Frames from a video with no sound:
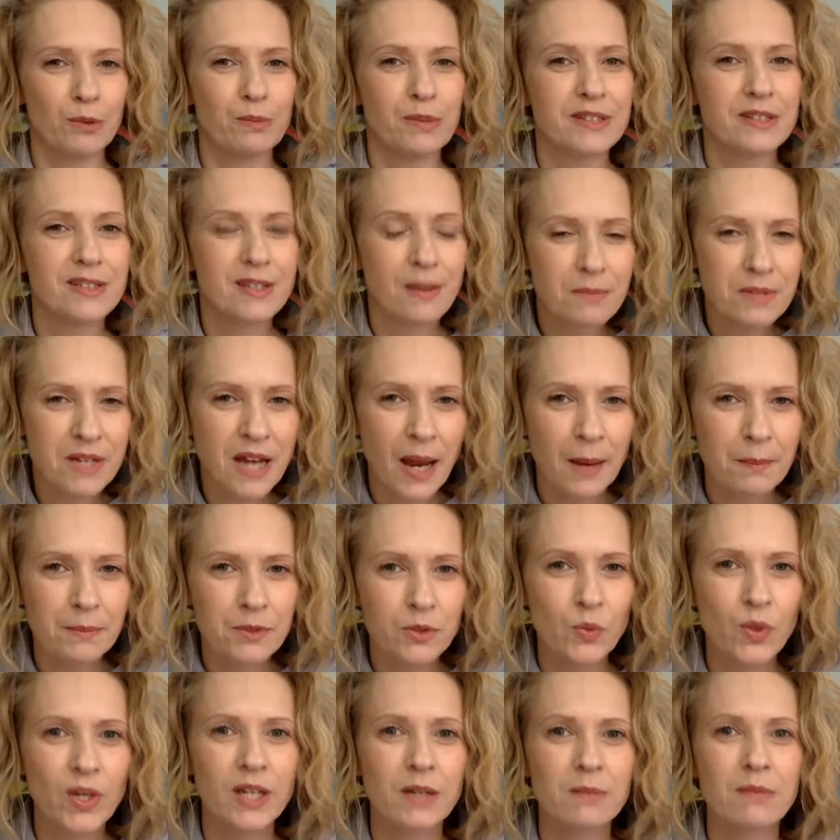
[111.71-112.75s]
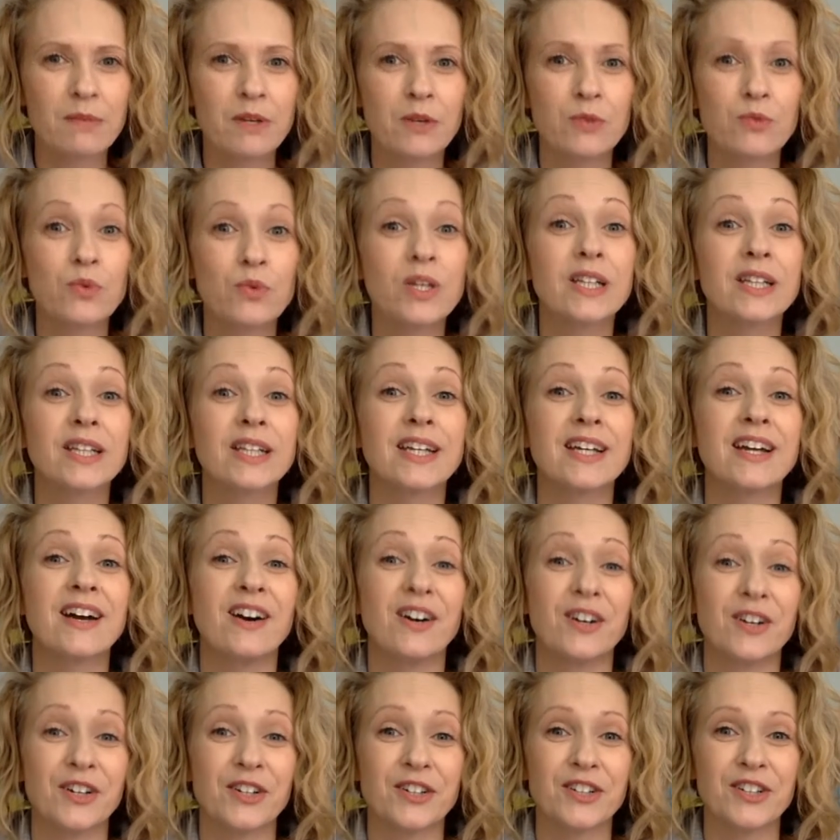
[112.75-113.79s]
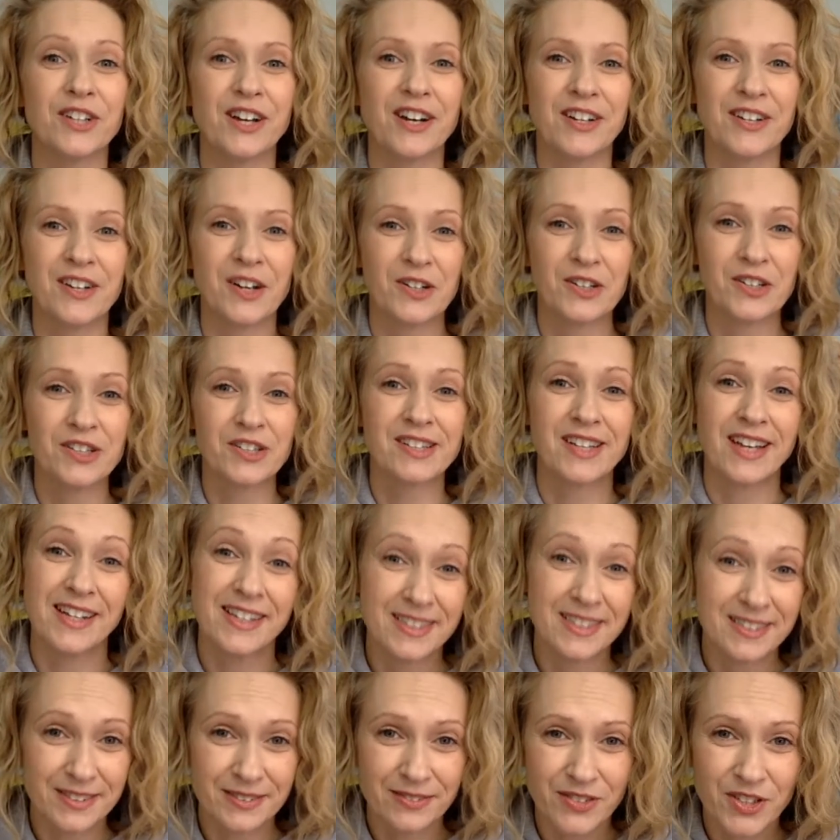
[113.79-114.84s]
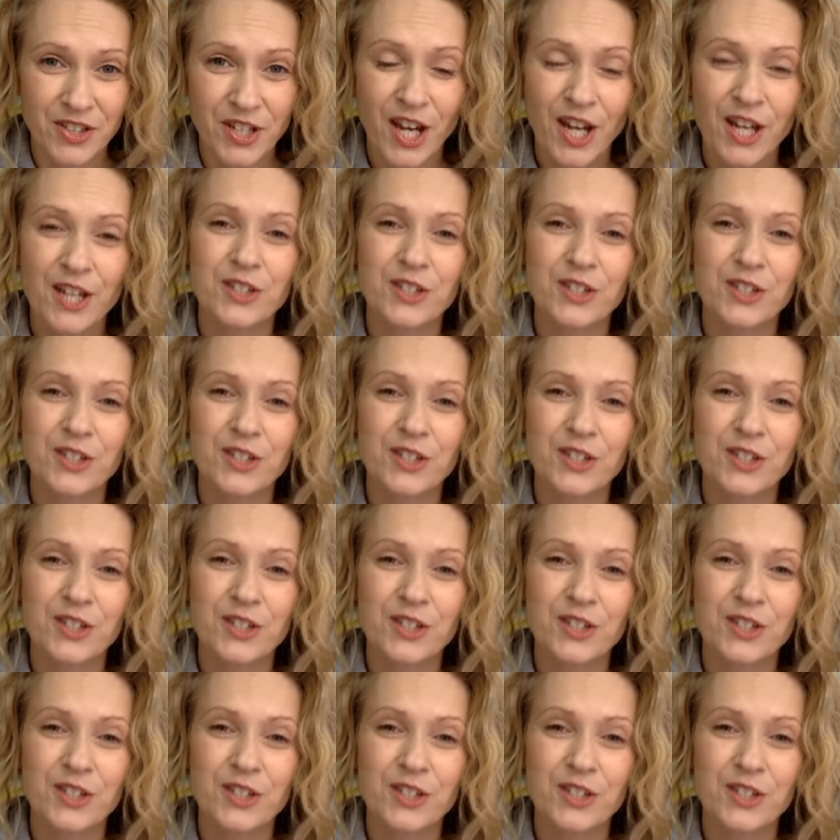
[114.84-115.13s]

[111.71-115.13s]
but sometimes we can be really hard on ourselves.